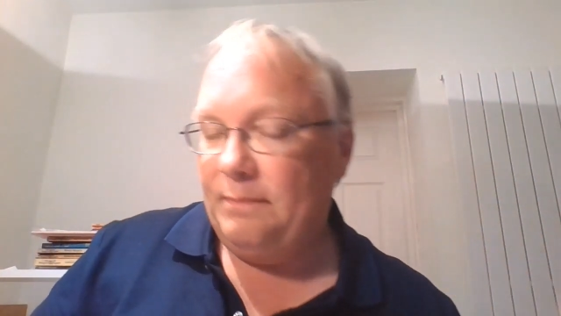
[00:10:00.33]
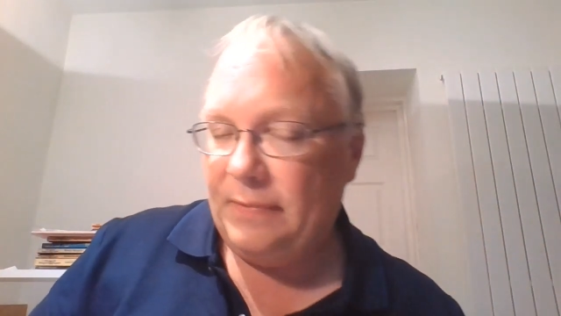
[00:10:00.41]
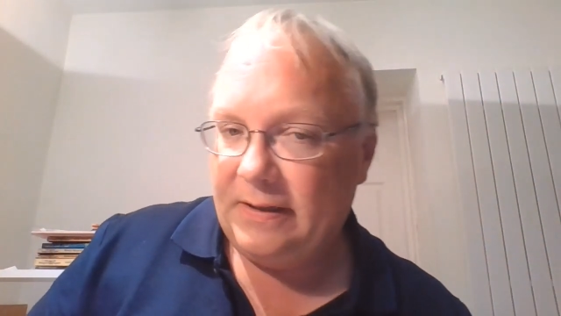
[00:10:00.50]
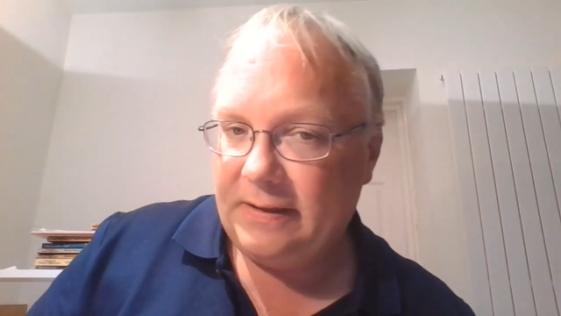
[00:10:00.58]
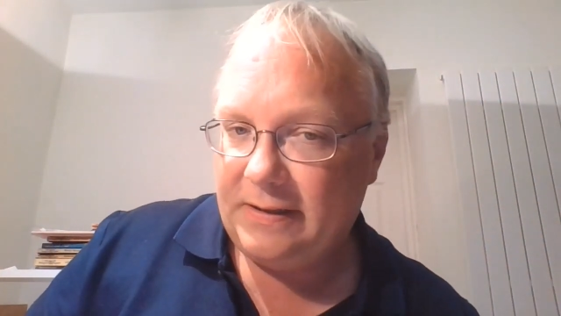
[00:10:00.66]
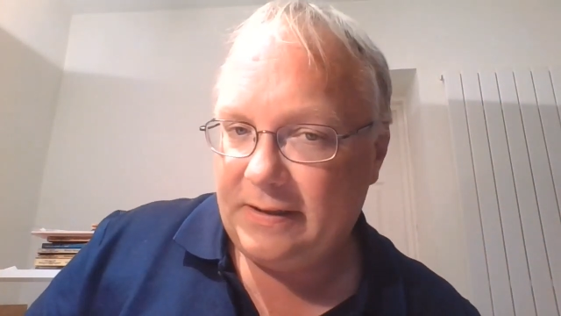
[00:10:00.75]

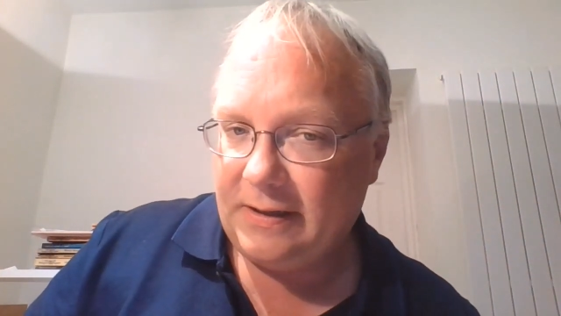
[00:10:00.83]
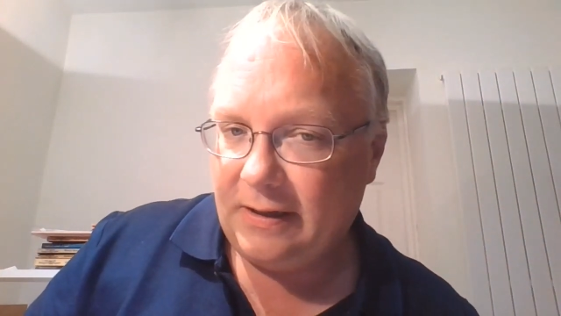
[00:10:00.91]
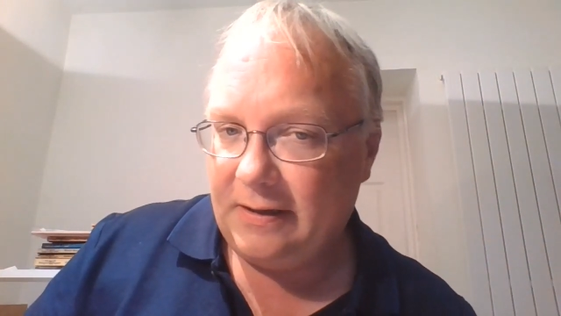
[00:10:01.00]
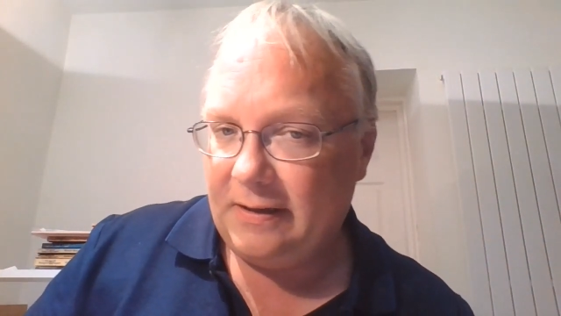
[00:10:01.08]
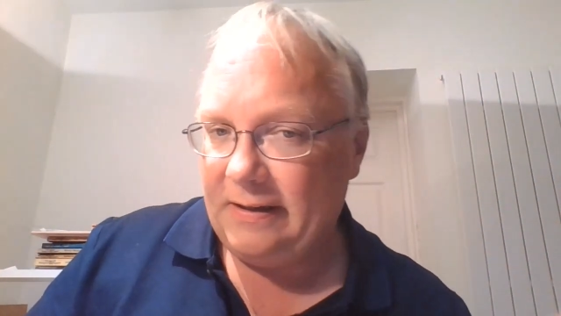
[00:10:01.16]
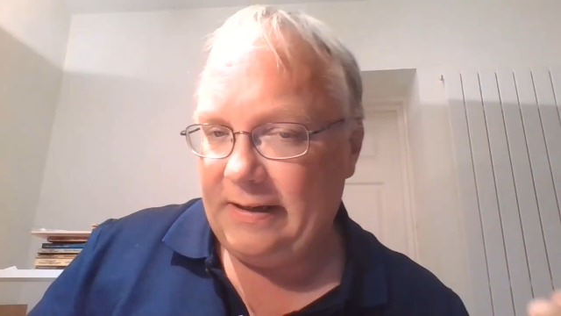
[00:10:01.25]
But
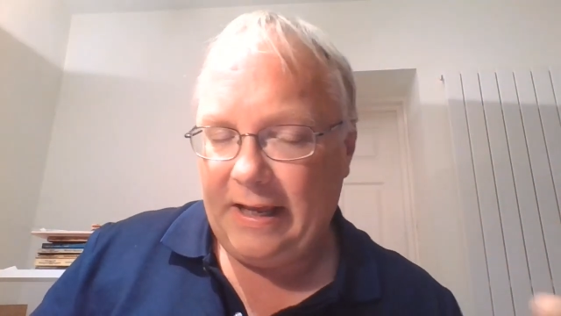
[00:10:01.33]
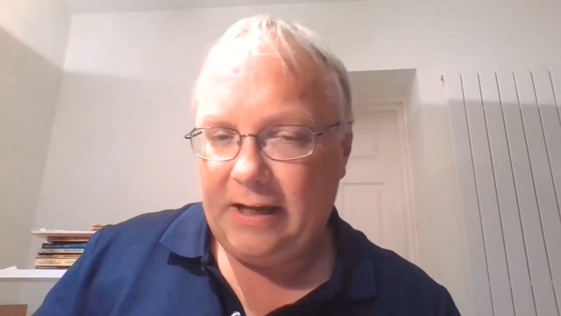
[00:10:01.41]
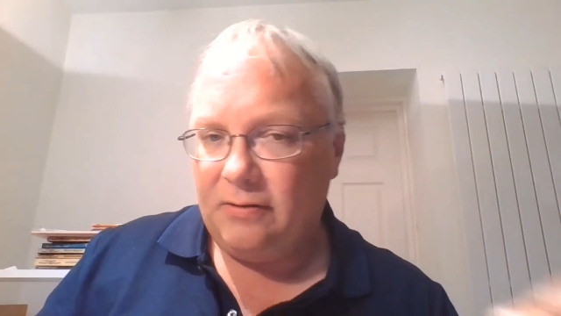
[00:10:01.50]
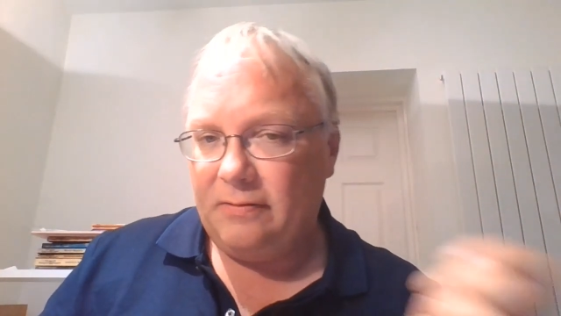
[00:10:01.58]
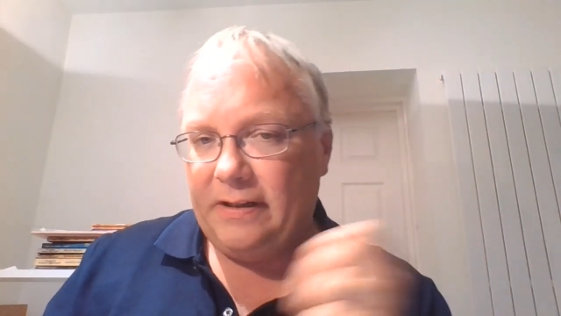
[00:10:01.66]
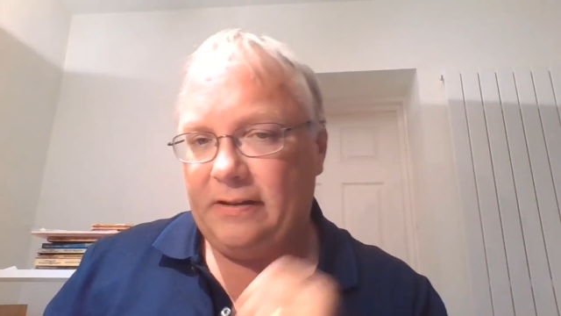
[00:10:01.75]

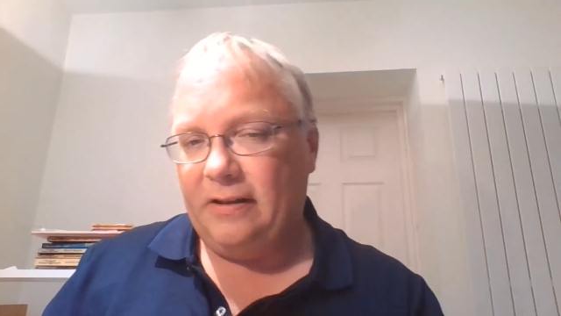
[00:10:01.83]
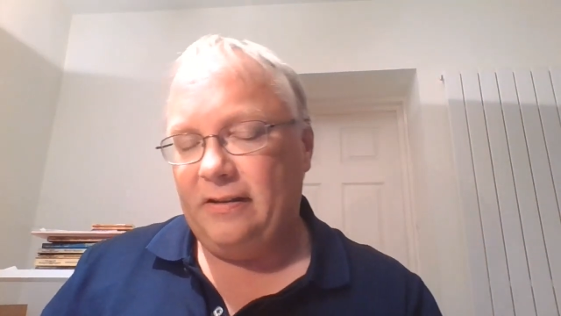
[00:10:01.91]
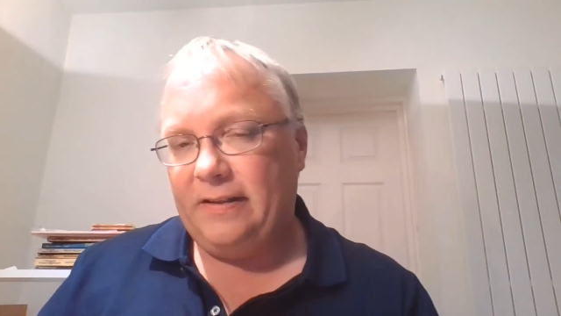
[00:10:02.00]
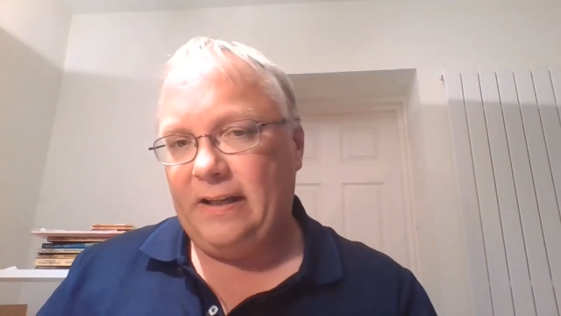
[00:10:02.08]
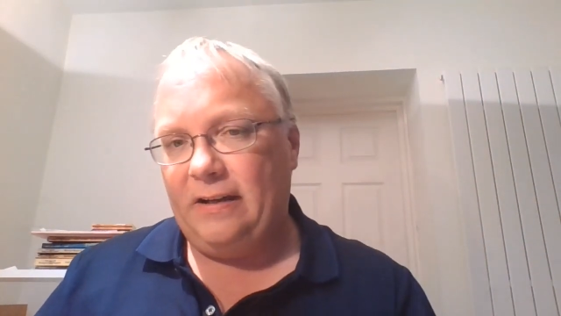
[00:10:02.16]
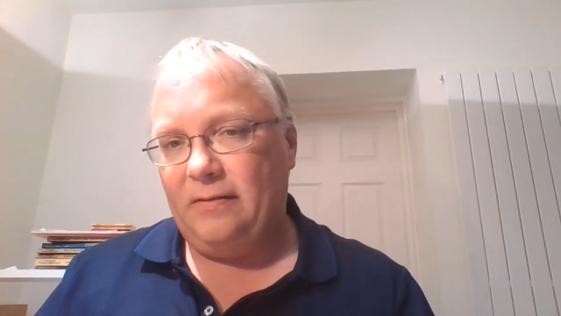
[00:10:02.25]
now it
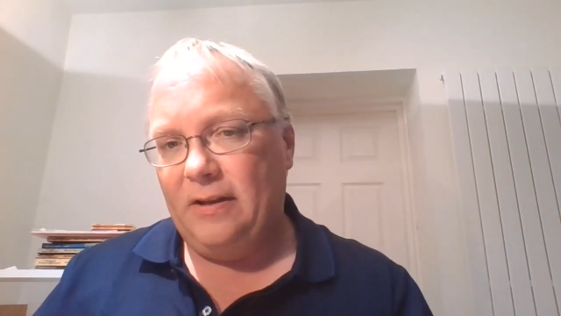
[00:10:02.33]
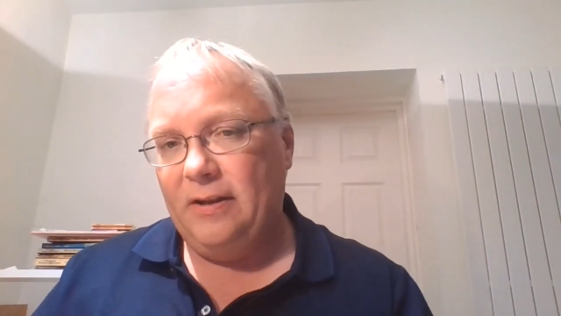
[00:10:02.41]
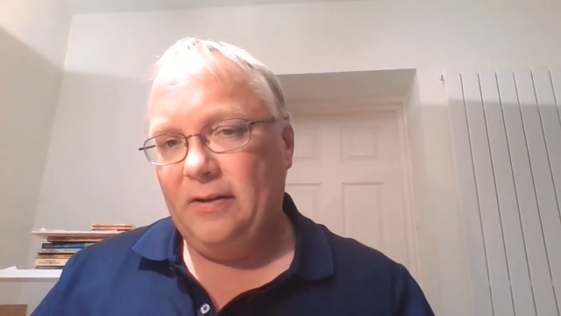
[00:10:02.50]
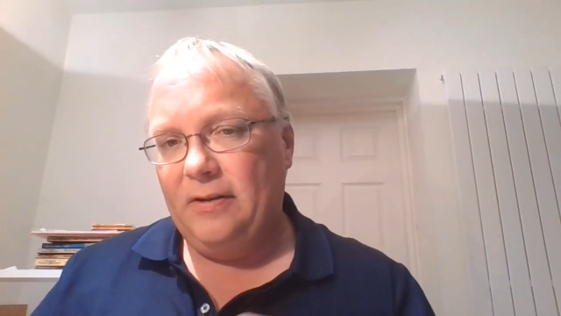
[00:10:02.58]
turns out